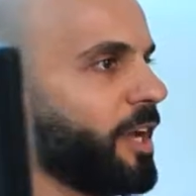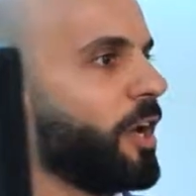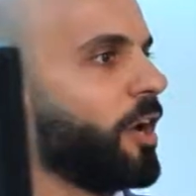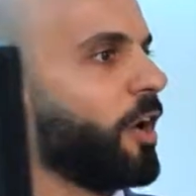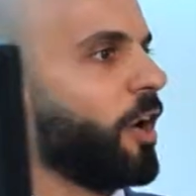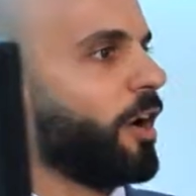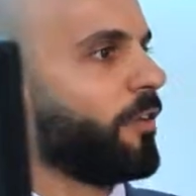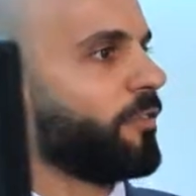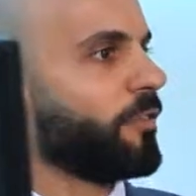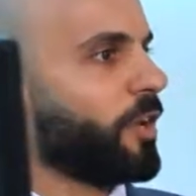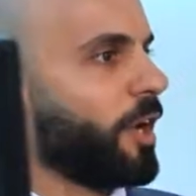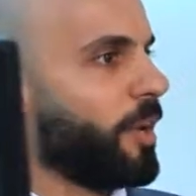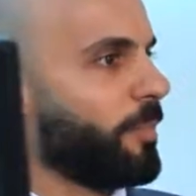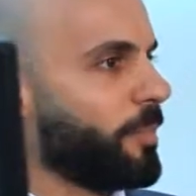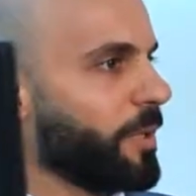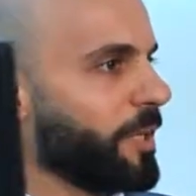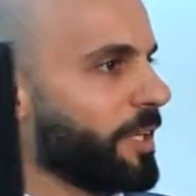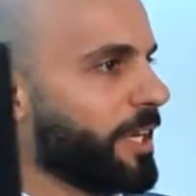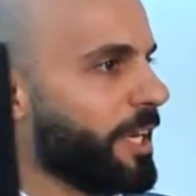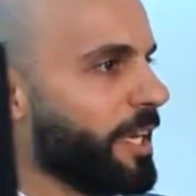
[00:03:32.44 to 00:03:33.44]
of
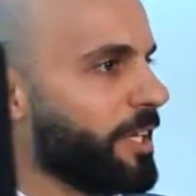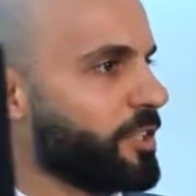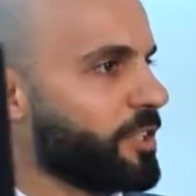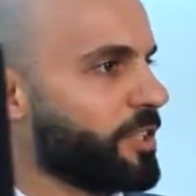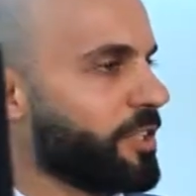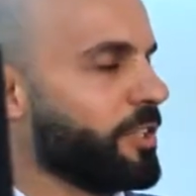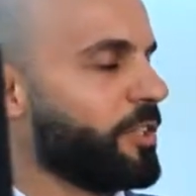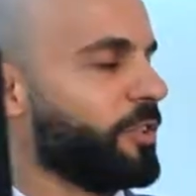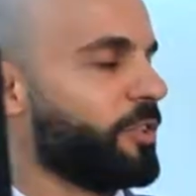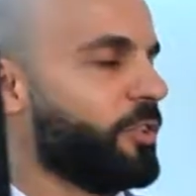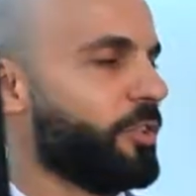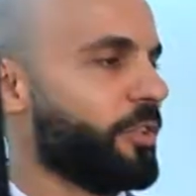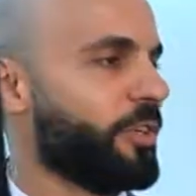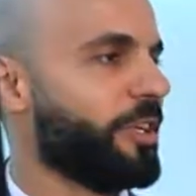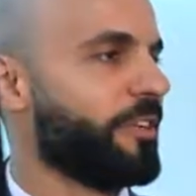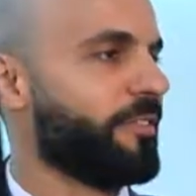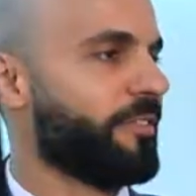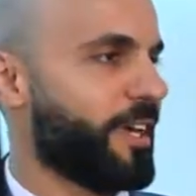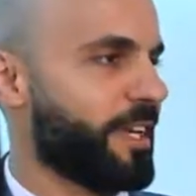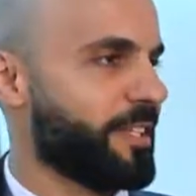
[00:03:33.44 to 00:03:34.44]
complication during
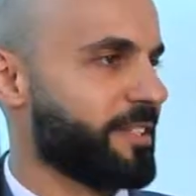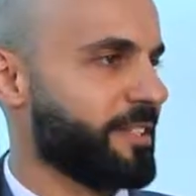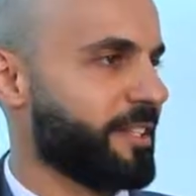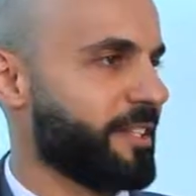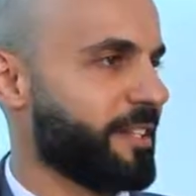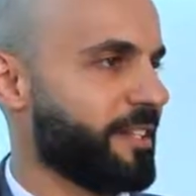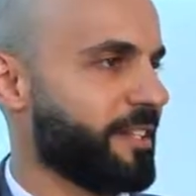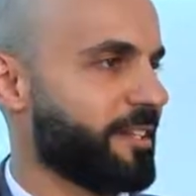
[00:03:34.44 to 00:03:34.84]
fasting.